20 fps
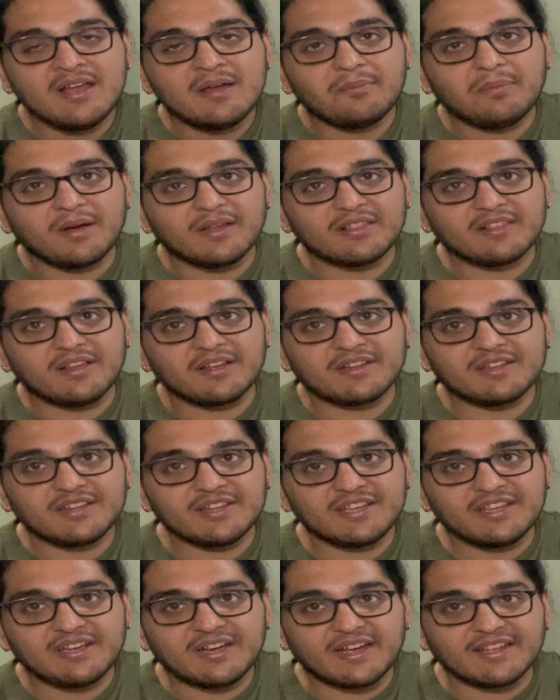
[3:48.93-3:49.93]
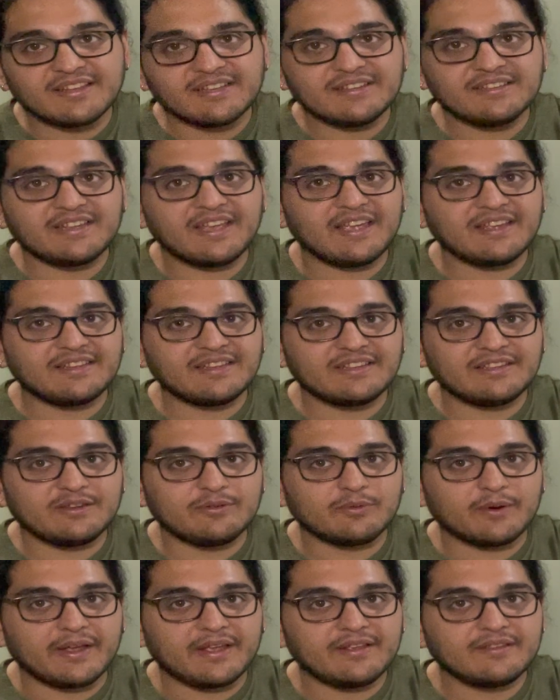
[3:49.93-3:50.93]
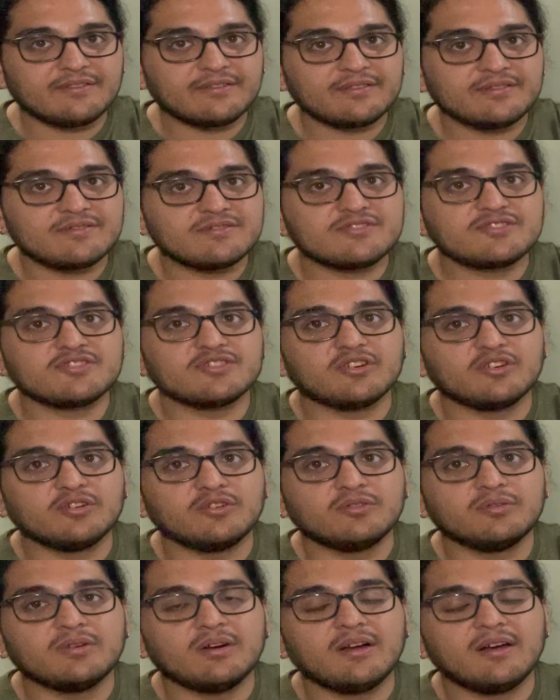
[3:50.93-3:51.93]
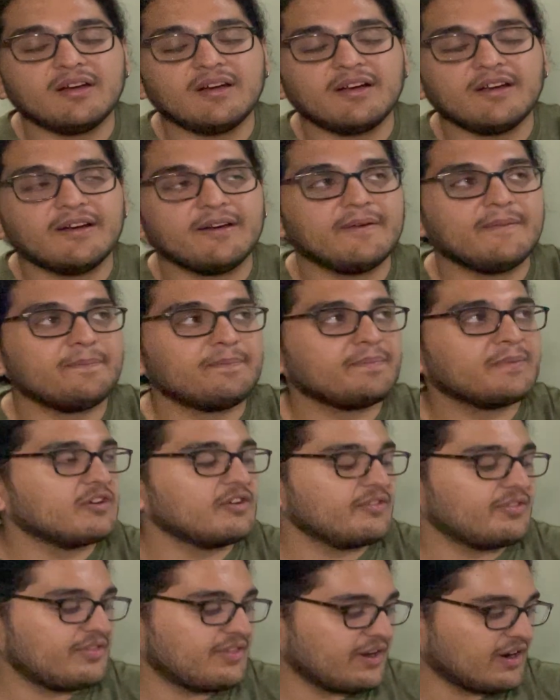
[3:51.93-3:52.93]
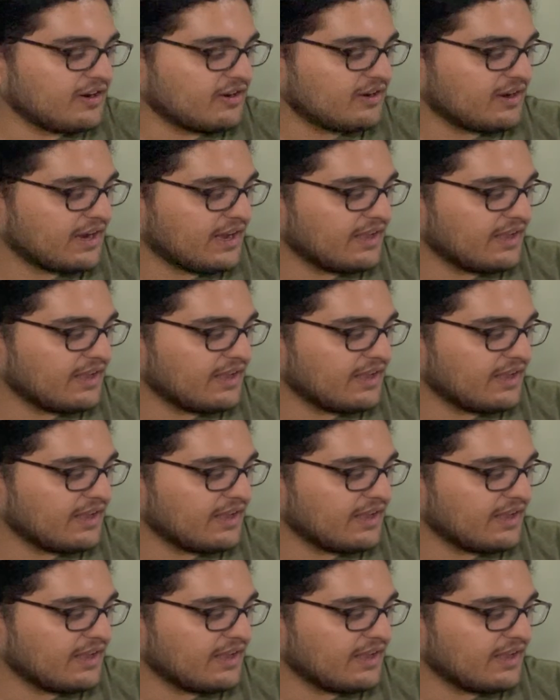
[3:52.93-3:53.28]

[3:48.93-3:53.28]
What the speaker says: But luckily, I didn't gain any weight, so good there.